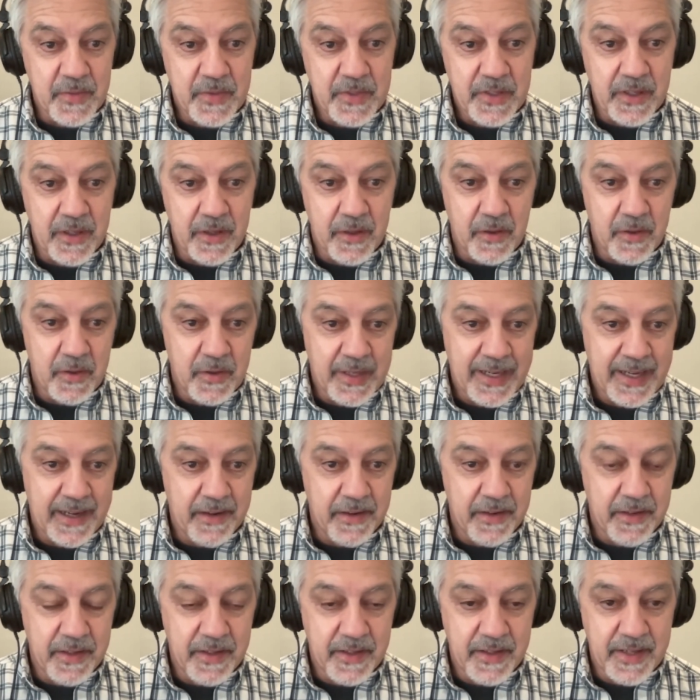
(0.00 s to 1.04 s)
So, how
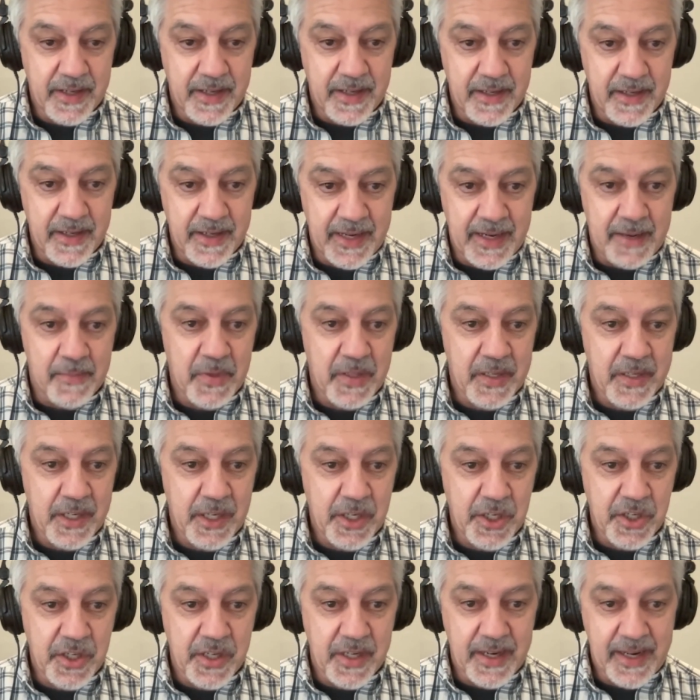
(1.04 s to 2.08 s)
does an
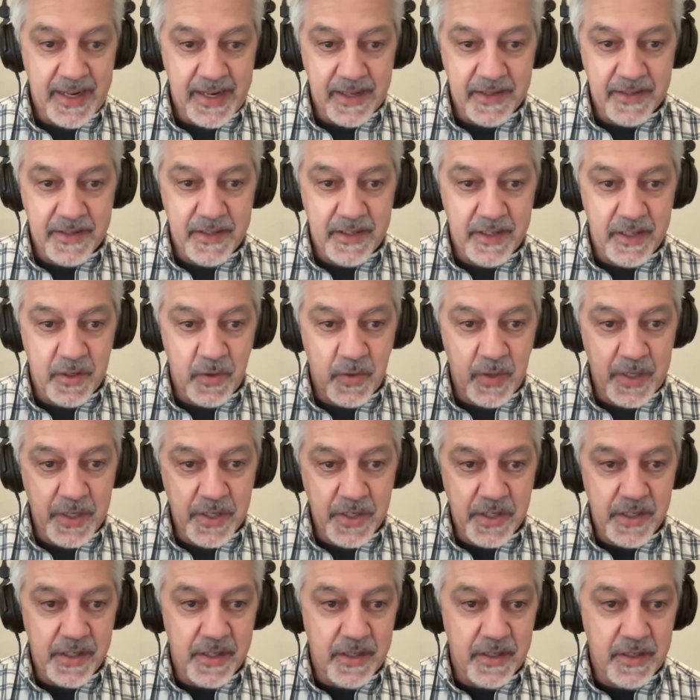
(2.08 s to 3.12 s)
application ask the
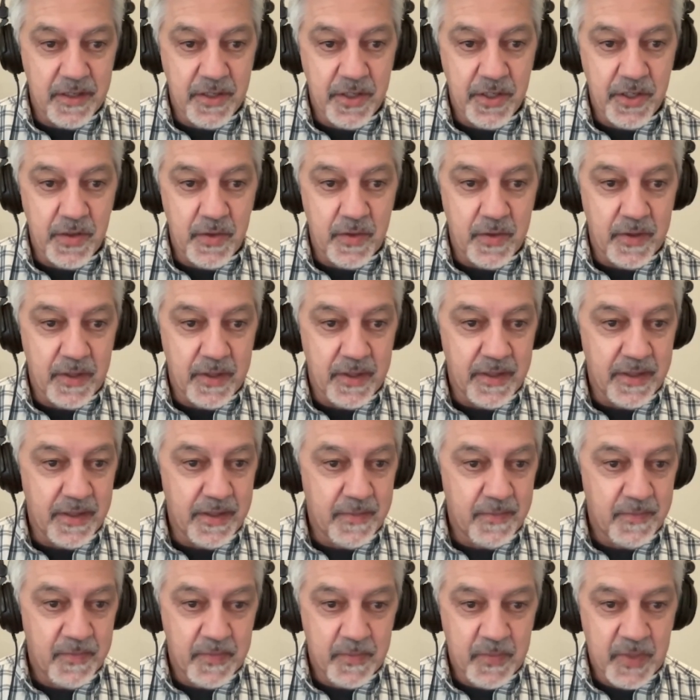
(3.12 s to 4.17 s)
question to a
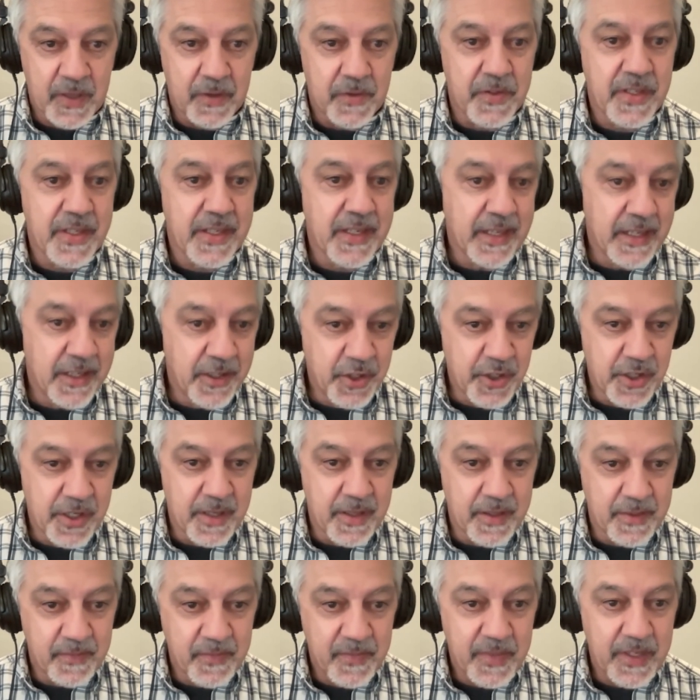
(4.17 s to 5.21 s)
policy
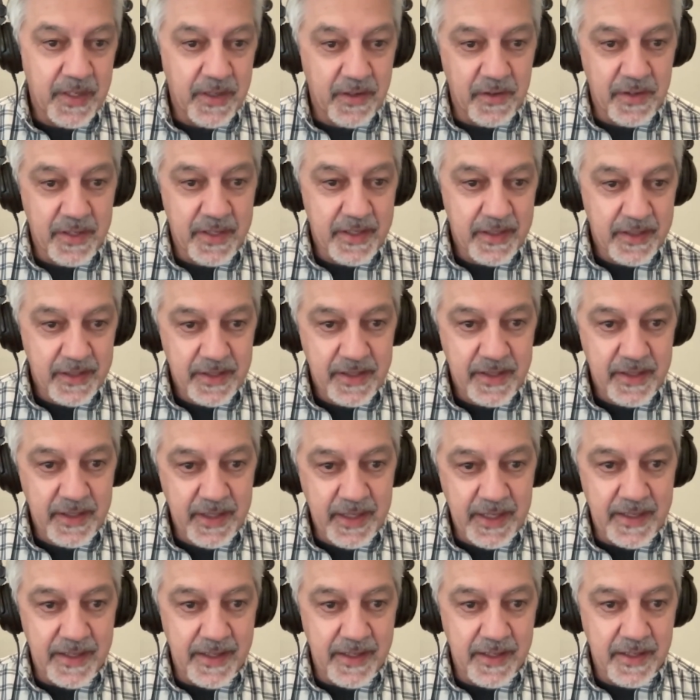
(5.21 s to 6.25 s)
engine?
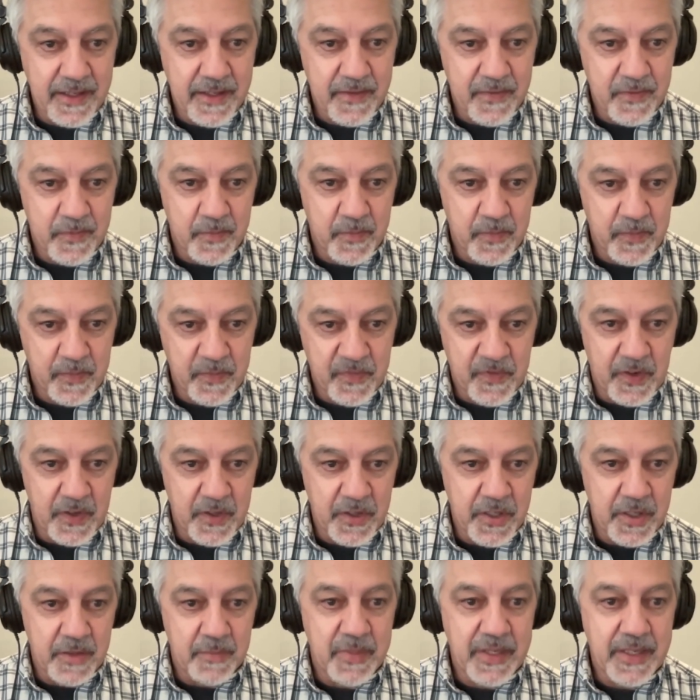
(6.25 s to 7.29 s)
Can this
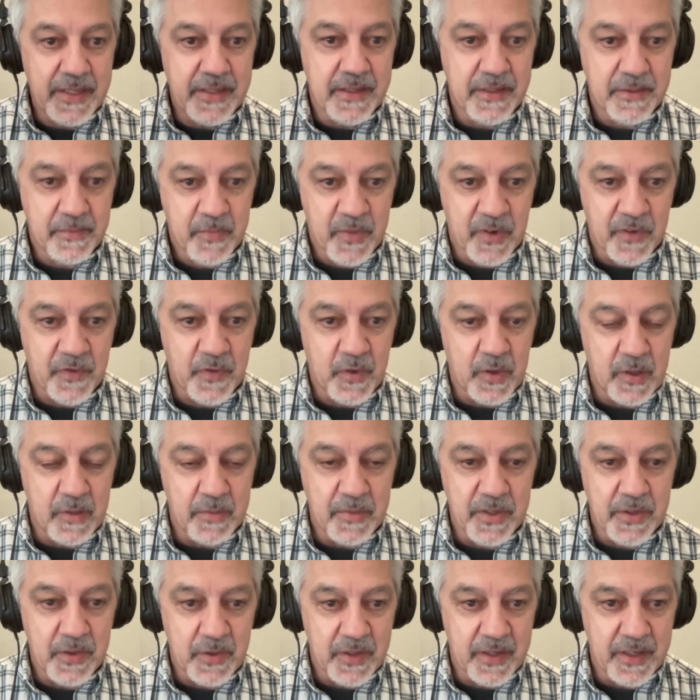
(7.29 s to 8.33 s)
function be
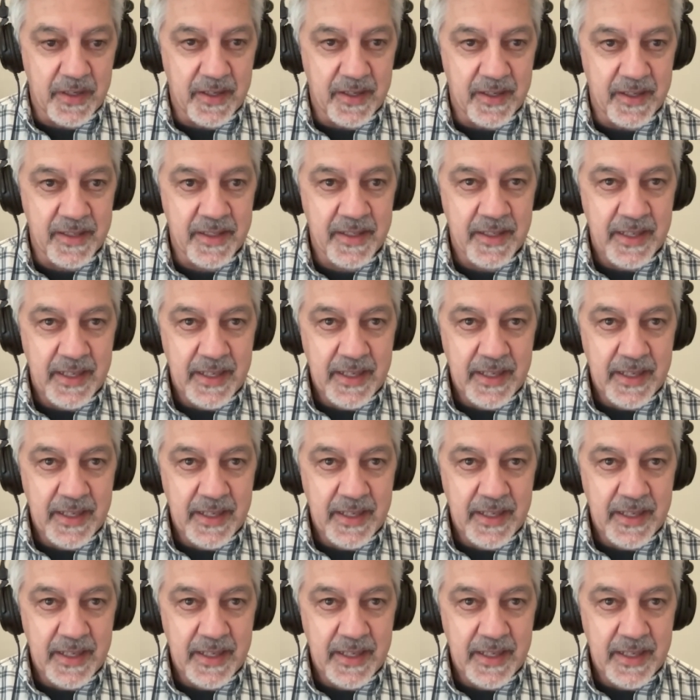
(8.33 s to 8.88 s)
performed or not?